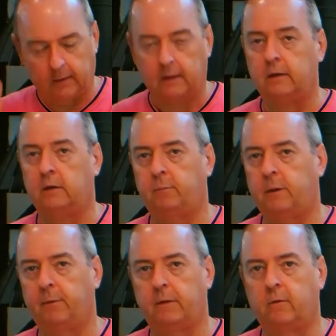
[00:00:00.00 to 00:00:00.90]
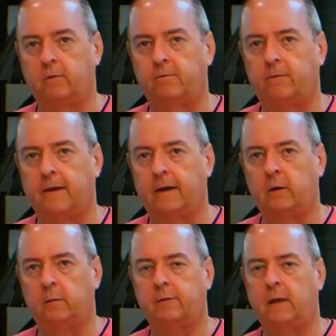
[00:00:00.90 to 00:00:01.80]
It, people use it for
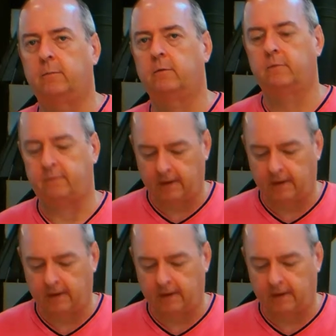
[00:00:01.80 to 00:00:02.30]
dining room tables.